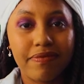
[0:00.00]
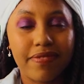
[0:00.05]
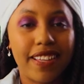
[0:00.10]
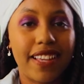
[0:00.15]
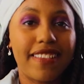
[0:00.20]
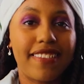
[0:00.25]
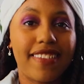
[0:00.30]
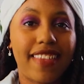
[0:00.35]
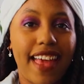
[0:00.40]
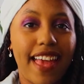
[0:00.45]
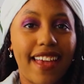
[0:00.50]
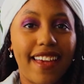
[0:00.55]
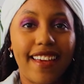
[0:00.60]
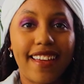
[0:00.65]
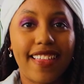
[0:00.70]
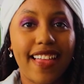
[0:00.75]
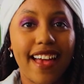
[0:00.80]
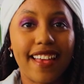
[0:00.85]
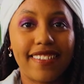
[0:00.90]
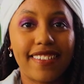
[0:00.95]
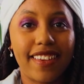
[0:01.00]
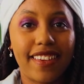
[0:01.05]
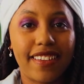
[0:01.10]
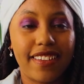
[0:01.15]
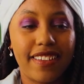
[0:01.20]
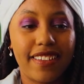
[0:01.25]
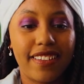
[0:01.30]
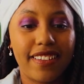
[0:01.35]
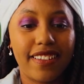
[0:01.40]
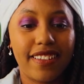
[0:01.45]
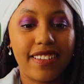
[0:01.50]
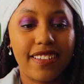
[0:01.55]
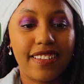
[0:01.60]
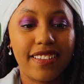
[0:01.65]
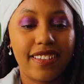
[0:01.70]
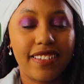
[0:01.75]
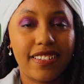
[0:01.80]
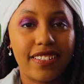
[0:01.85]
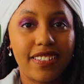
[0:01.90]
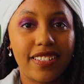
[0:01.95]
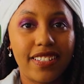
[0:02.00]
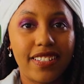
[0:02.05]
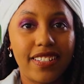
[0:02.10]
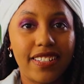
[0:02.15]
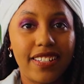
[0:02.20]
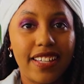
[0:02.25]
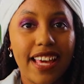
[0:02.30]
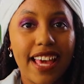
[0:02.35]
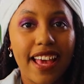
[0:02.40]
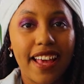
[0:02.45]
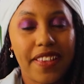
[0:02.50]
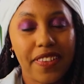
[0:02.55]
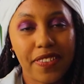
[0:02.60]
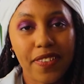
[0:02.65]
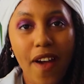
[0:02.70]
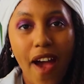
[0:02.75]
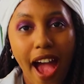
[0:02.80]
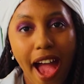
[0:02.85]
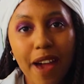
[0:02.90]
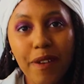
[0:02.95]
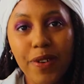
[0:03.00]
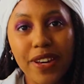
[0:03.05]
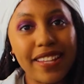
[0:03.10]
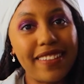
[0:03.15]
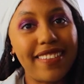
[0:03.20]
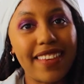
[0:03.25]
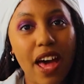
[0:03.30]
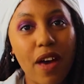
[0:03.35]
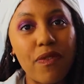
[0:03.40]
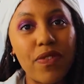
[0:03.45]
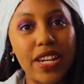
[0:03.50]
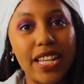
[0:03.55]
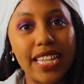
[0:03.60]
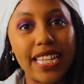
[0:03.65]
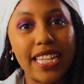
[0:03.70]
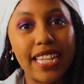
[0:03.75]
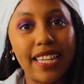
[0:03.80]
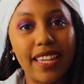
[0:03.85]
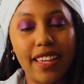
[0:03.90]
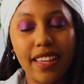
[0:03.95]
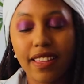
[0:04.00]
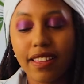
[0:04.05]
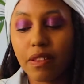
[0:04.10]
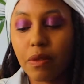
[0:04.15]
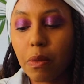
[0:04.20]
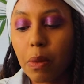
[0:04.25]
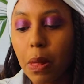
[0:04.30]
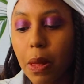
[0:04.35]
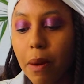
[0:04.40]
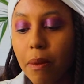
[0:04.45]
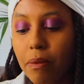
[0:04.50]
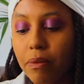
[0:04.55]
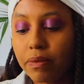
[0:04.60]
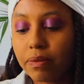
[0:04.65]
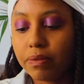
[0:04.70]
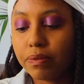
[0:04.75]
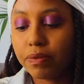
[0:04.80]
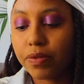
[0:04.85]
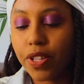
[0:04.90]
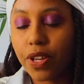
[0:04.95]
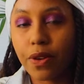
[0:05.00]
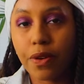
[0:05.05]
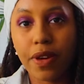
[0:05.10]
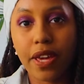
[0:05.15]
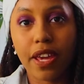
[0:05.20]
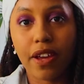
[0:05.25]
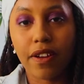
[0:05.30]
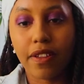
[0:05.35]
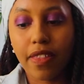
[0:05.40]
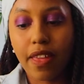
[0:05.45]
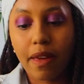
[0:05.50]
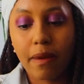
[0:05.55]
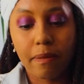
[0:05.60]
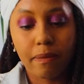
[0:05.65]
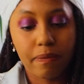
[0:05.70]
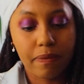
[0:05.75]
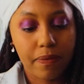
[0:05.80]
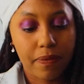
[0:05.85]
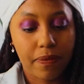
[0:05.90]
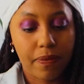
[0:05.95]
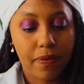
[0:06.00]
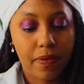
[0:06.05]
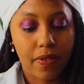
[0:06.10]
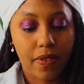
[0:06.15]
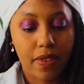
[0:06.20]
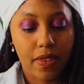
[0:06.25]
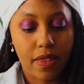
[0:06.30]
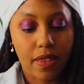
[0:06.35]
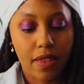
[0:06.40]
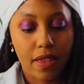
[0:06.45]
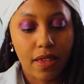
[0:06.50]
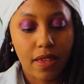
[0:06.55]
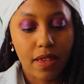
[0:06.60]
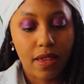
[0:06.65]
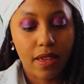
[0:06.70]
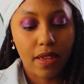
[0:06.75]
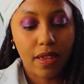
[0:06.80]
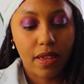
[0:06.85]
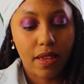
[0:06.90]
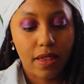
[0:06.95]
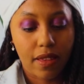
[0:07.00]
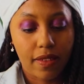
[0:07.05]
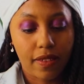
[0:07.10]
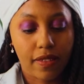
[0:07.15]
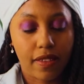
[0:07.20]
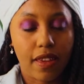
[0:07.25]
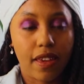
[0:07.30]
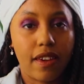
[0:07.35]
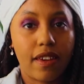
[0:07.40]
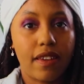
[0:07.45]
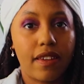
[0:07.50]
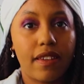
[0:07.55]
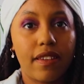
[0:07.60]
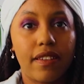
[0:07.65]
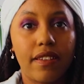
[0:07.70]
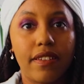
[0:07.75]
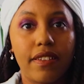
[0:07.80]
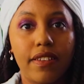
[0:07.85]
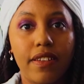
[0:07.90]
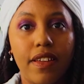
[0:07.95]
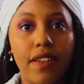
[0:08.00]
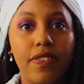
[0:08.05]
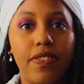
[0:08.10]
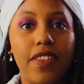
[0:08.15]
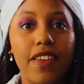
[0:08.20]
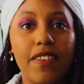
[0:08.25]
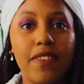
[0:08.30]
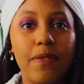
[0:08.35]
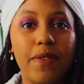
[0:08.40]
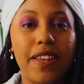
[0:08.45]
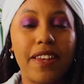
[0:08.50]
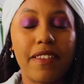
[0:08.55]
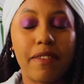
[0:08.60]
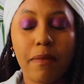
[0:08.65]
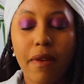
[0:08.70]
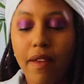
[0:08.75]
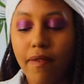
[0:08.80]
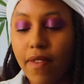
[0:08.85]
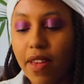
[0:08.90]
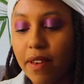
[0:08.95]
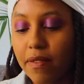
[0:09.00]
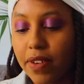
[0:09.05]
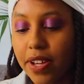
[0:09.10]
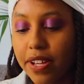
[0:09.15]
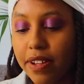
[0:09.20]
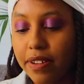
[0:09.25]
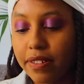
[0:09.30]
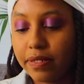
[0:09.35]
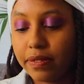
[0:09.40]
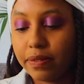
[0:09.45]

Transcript: It's like a classic. So I would definitely go hear them. Let's see. This one is my favorite.